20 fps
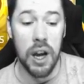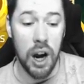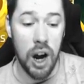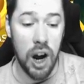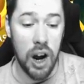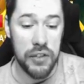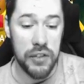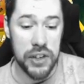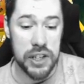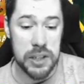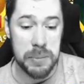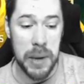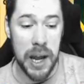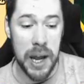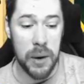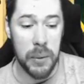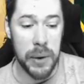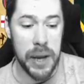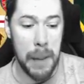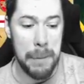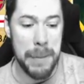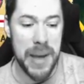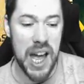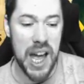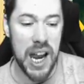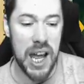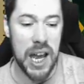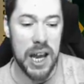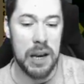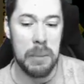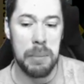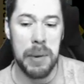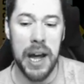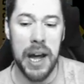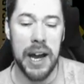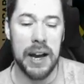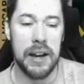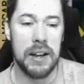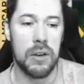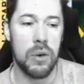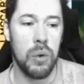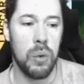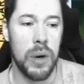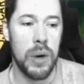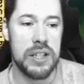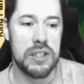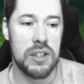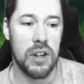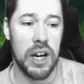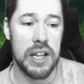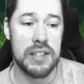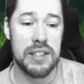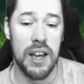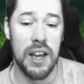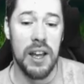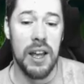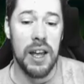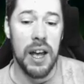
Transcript: after this pack. We get Pele in a pack, always nice.